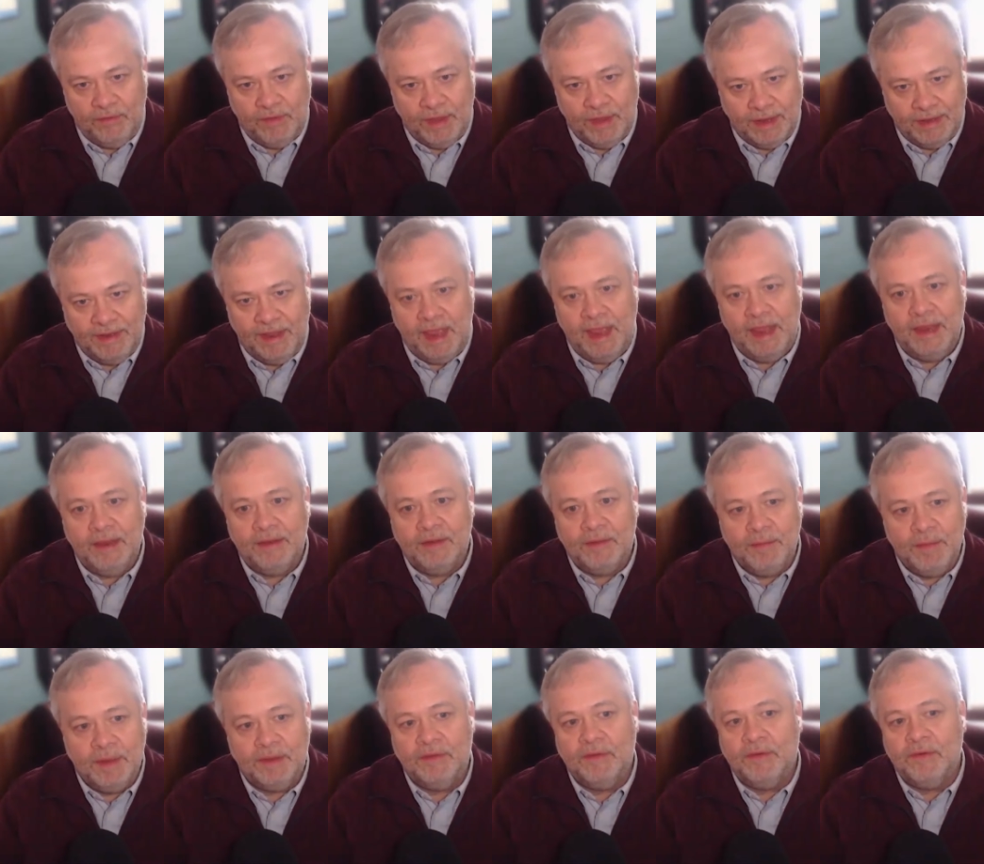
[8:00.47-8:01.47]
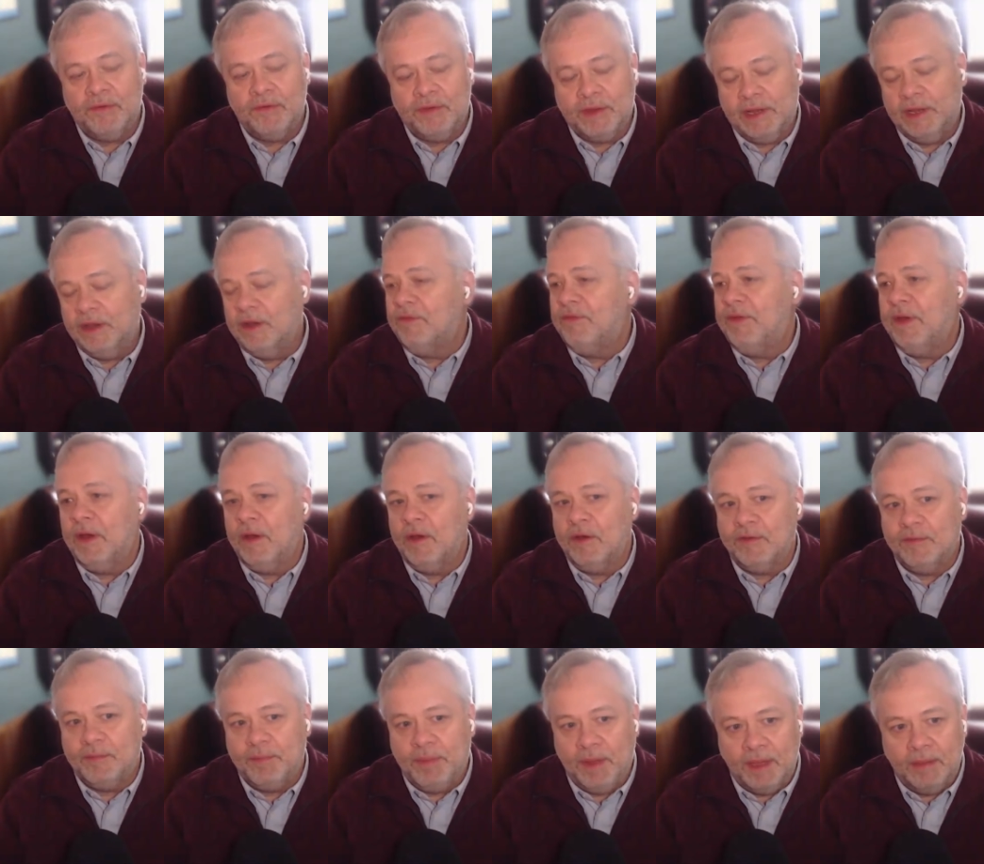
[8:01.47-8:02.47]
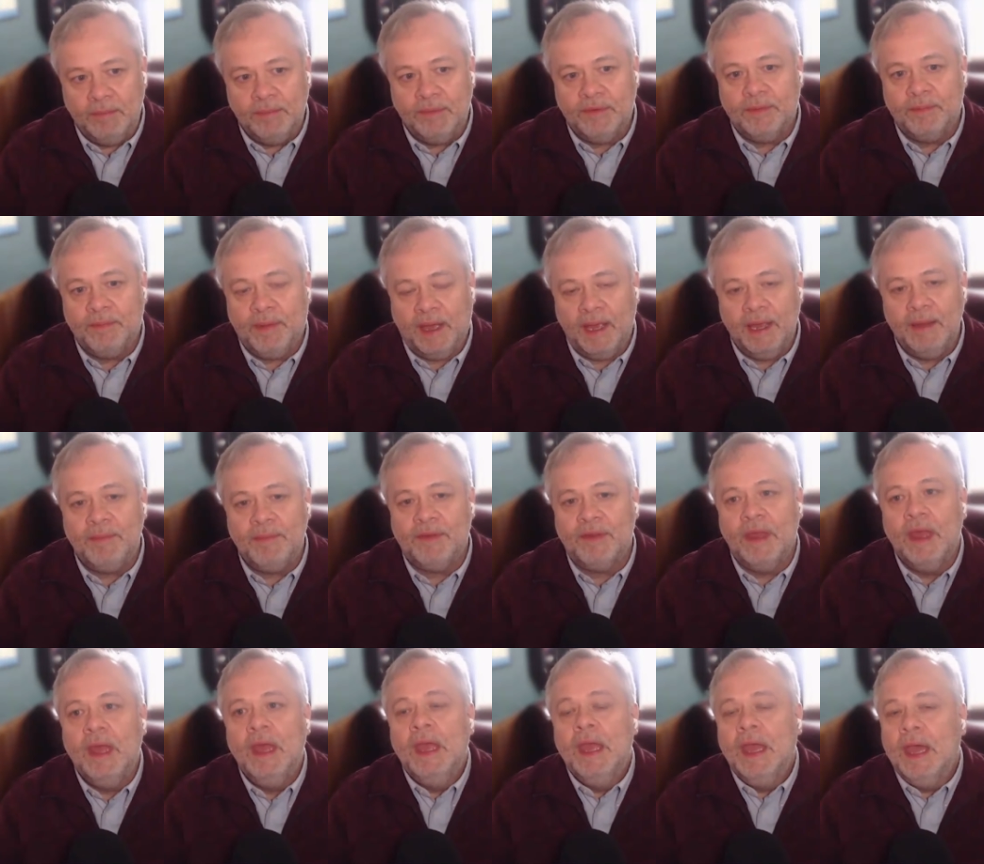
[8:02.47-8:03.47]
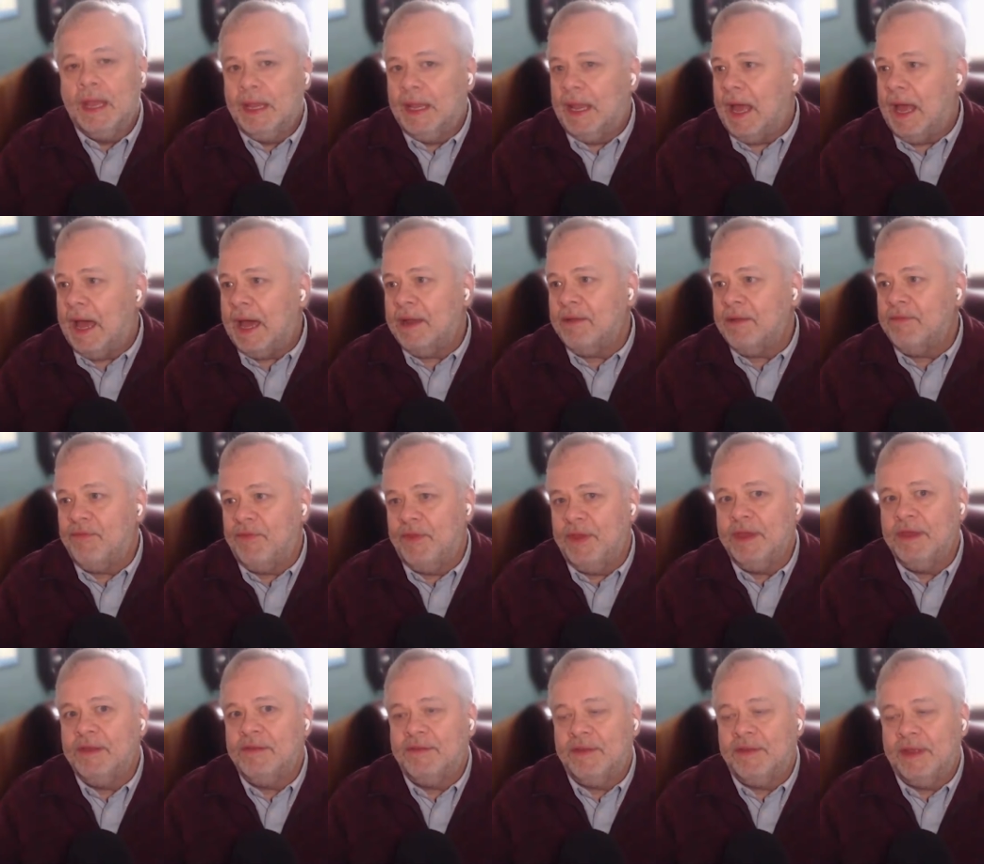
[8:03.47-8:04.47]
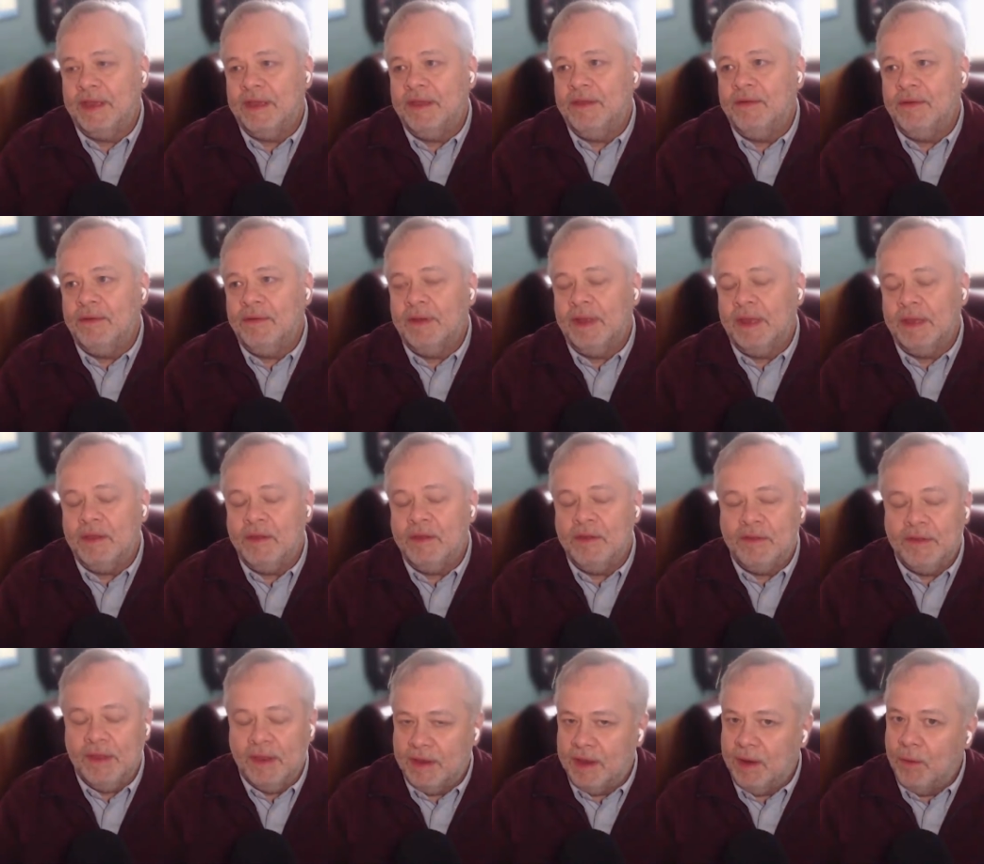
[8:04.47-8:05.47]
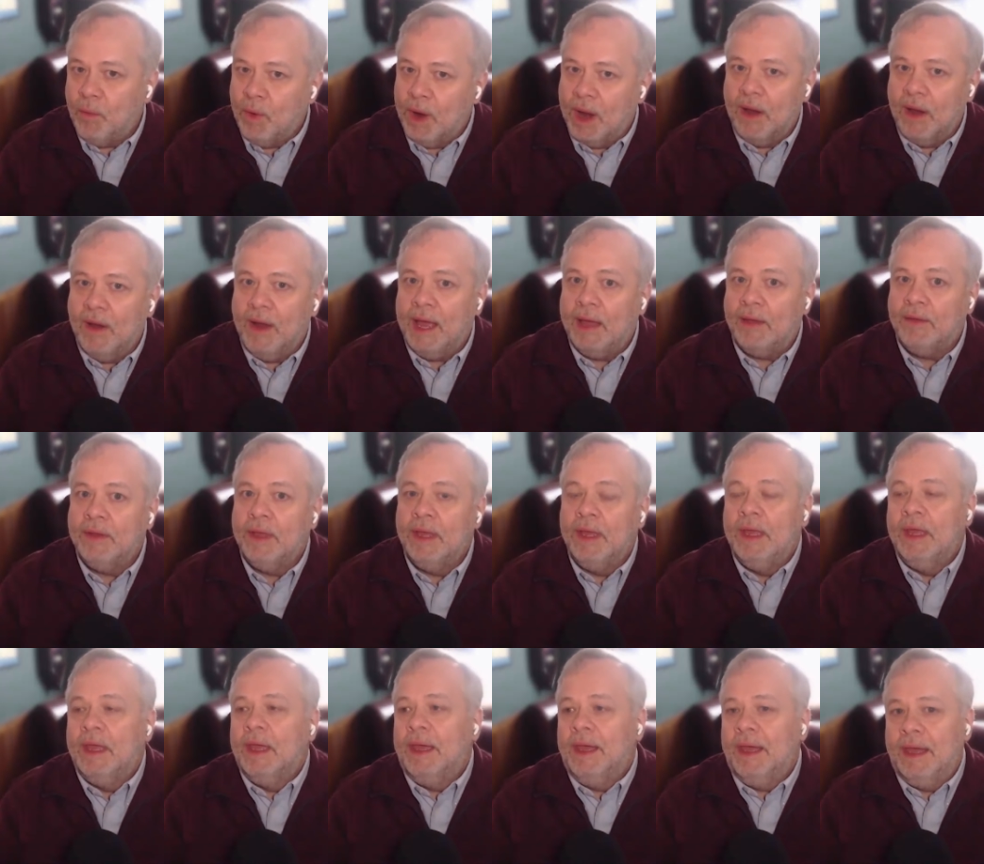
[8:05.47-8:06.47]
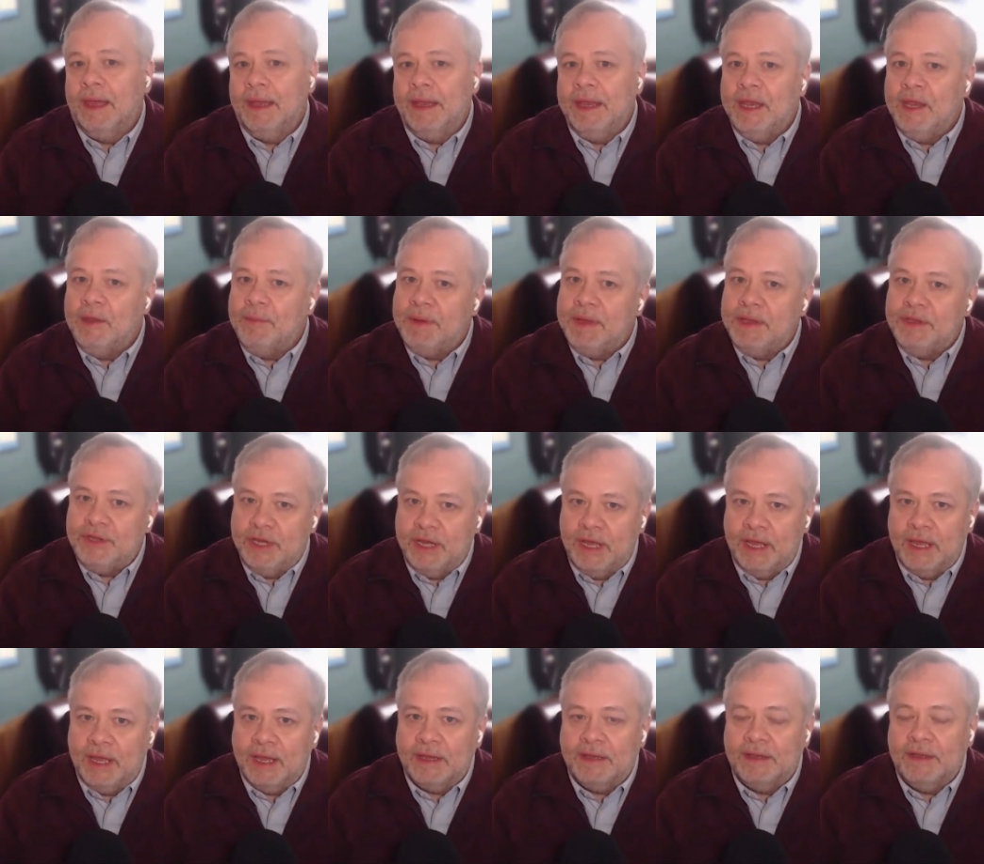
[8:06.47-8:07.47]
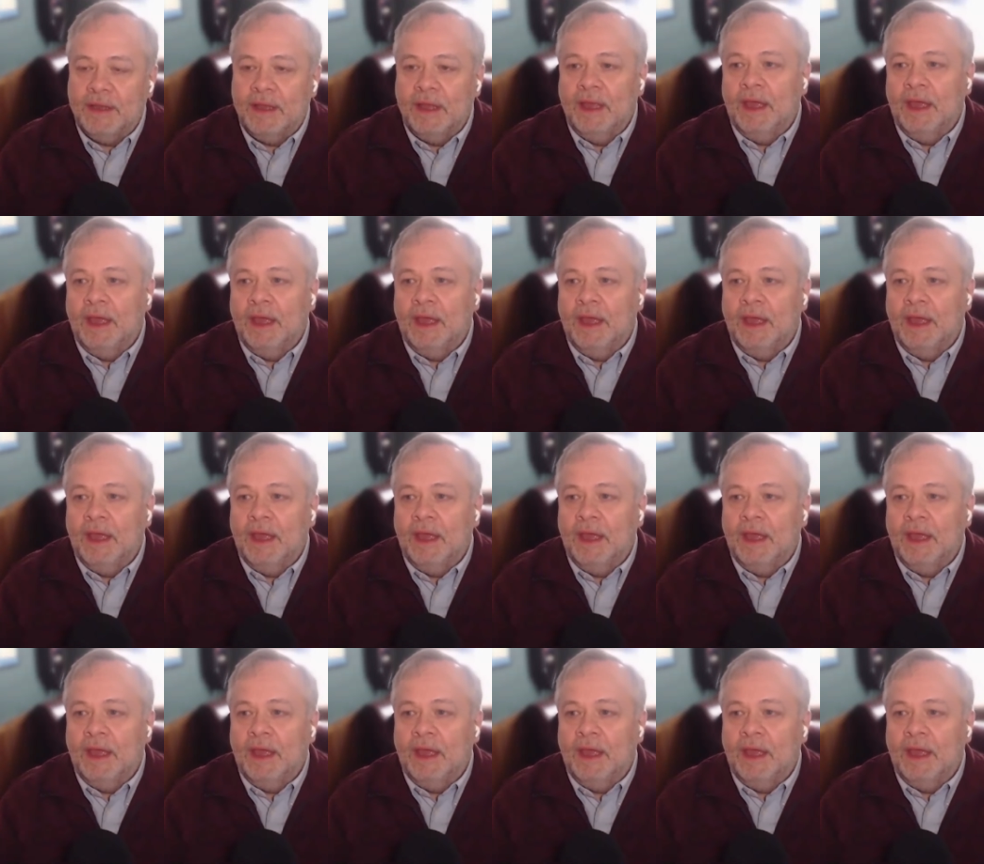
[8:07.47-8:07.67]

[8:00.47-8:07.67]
got tanks, mixers, clarifiers, pumps, pipes, a lot of things, like you said, can wear out, need to be checked.